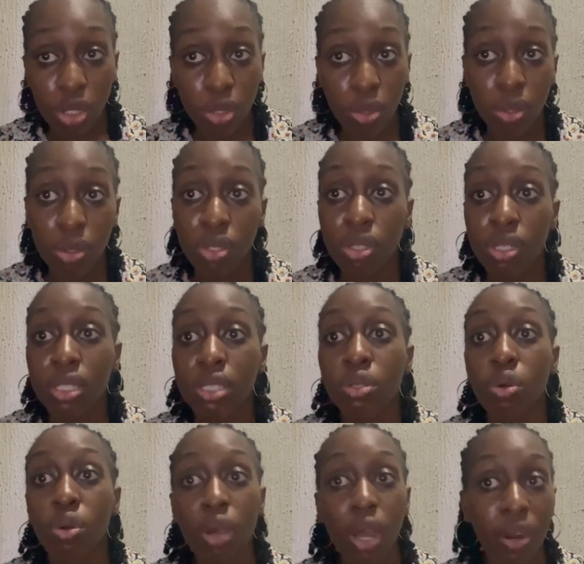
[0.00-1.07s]
solutions,
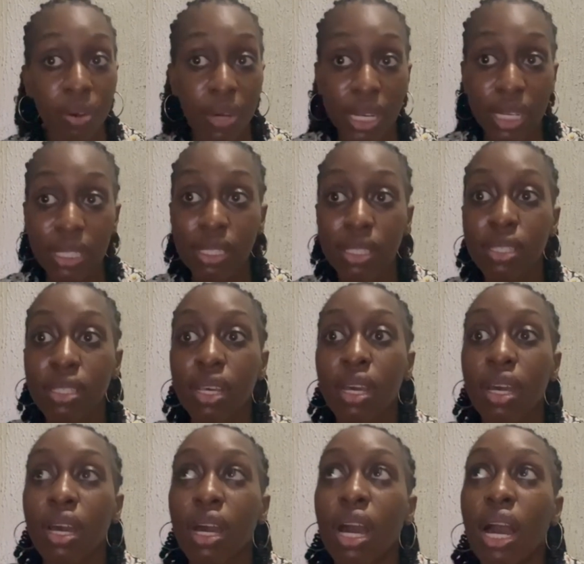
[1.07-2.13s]
ORS,
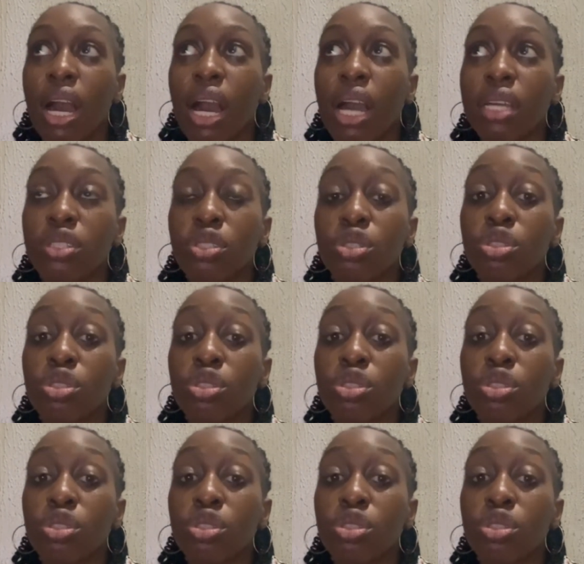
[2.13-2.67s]
is